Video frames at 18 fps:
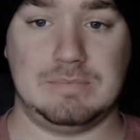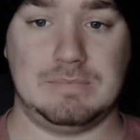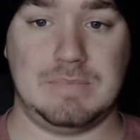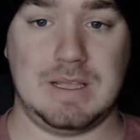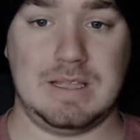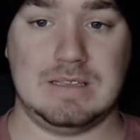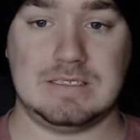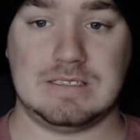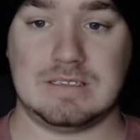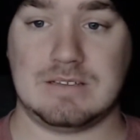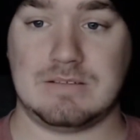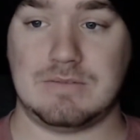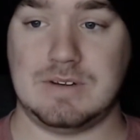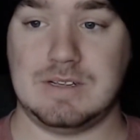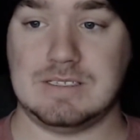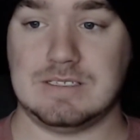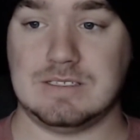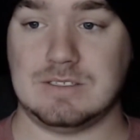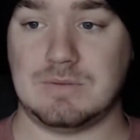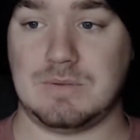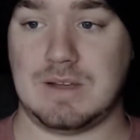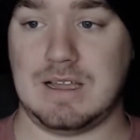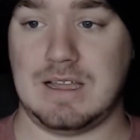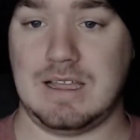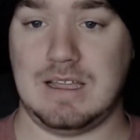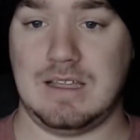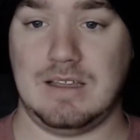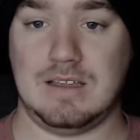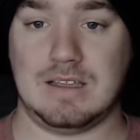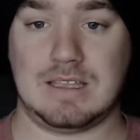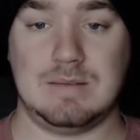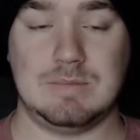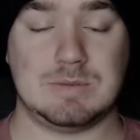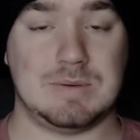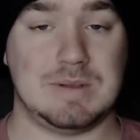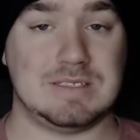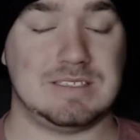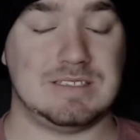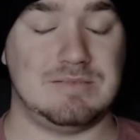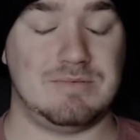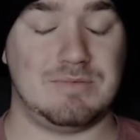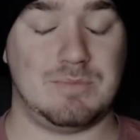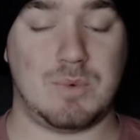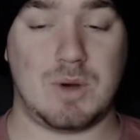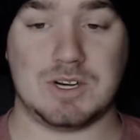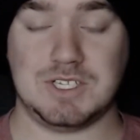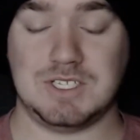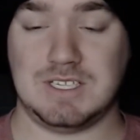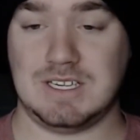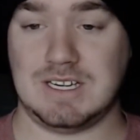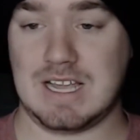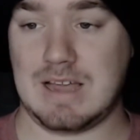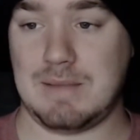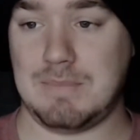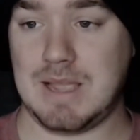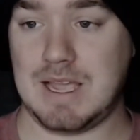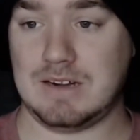Basic reasons why Akeem Spence and Washington got bad